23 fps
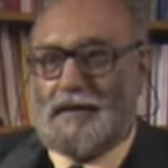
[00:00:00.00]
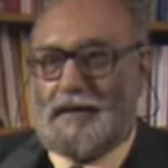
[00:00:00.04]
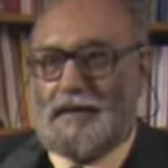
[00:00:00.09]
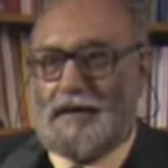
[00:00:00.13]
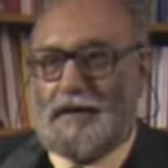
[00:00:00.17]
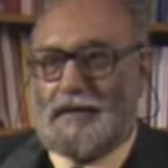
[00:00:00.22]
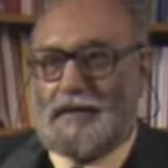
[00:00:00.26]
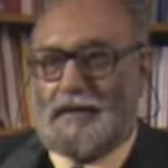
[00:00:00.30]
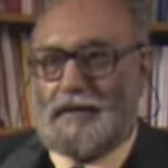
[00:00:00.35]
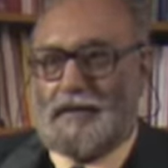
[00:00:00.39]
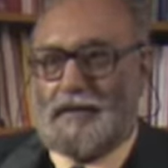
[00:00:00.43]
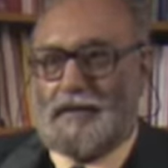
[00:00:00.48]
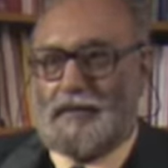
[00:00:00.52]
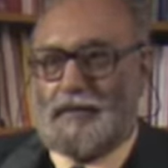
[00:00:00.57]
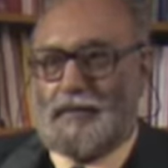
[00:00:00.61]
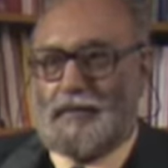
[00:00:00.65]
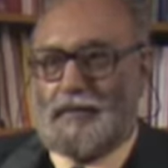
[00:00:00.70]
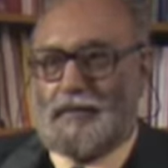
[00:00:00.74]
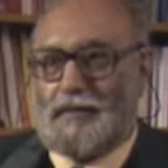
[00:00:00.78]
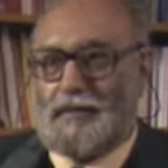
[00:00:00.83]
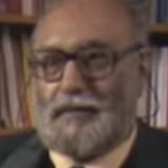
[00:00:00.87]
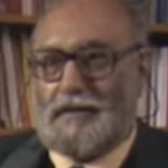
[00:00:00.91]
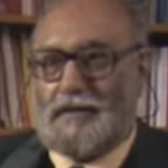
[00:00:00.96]
And
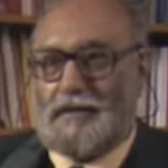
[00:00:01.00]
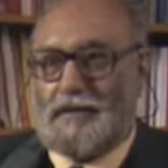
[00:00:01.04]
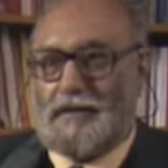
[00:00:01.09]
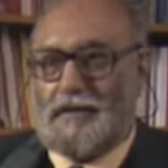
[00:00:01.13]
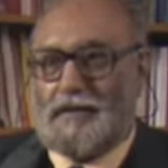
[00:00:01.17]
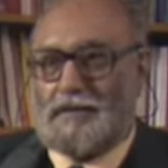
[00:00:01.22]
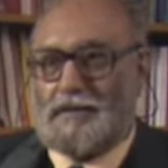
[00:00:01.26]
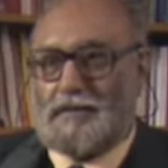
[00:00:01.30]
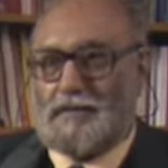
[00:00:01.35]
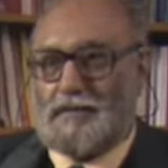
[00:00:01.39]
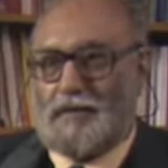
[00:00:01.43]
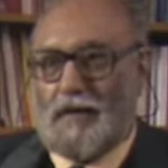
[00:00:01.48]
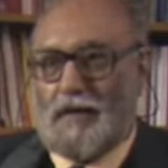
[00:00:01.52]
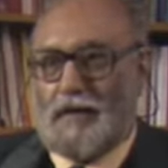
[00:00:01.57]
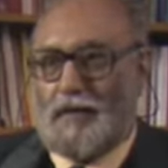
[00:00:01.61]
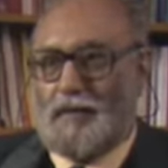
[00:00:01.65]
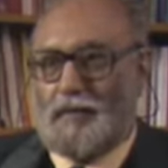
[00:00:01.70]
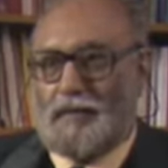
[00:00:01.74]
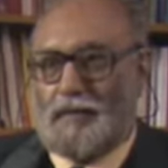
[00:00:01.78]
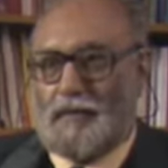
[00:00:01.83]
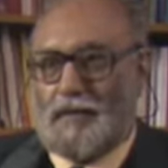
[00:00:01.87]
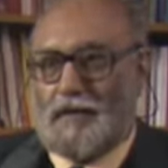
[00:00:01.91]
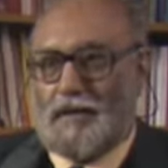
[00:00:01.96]
those are the days. Now
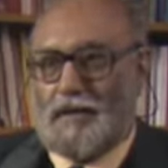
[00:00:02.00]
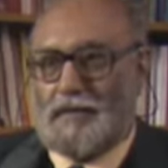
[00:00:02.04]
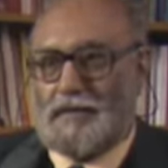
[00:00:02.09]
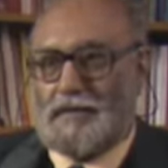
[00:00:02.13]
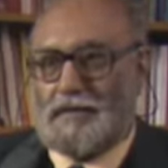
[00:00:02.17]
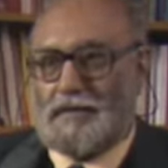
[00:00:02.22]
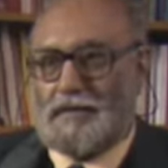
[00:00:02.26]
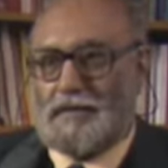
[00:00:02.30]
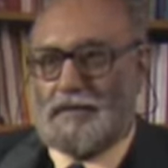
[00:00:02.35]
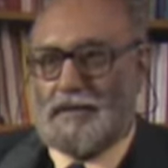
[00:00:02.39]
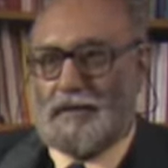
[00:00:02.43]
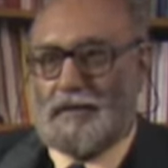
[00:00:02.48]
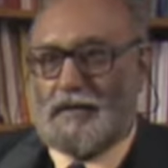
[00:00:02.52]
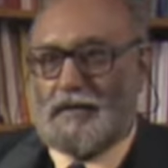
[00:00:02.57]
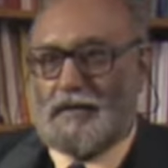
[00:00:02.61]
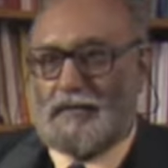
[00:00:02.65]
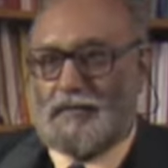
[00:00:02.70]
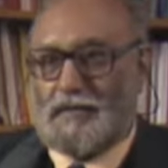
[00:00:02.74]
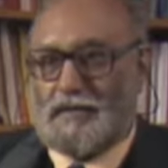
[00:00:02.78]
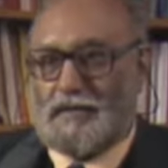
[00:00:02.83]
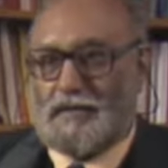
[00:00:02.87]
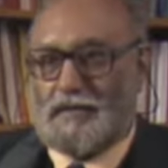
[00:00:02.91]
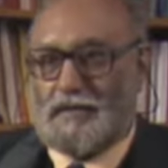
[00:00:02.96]
one doesn't think
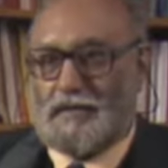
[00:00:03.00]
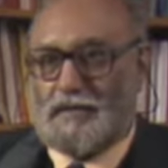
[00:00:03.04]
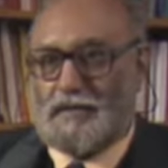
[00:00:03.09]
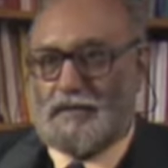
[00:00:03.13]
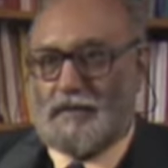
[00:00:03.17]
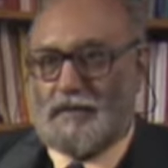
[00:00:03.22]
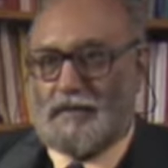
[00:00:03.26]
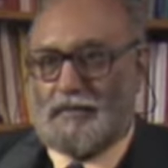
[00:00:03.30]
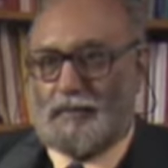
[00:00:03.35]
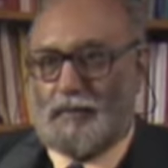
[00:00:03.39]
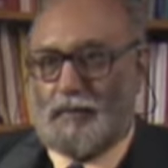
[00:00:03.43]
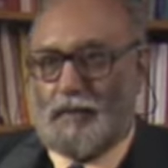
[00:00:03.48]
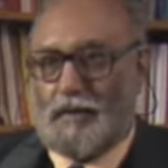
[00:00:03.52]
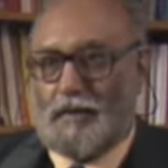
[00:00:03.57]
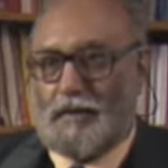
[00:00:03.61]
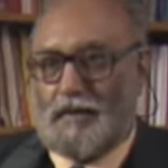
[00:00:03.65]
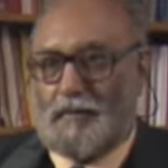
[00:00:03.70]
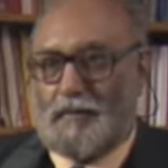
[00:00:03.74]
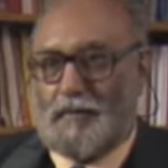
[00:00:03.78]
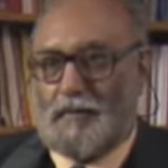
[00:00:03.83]
of this in that way.